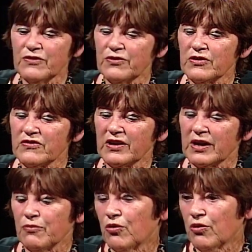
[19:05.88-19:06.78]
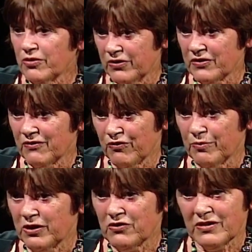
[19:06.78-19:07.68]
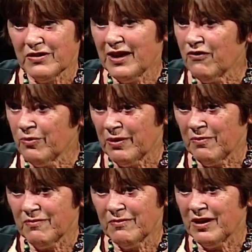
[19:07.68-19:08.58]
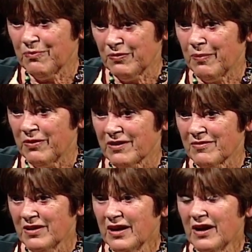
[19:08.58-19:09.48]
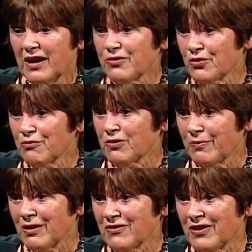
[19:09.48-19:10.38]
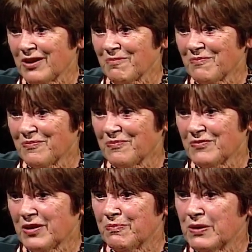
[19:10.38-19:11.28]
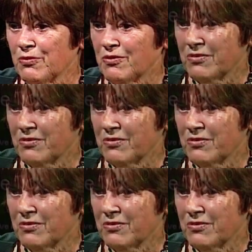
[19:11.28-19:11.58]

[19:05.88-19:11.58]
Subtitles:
the first time all of this information has ever been made public. I thought it was about time that people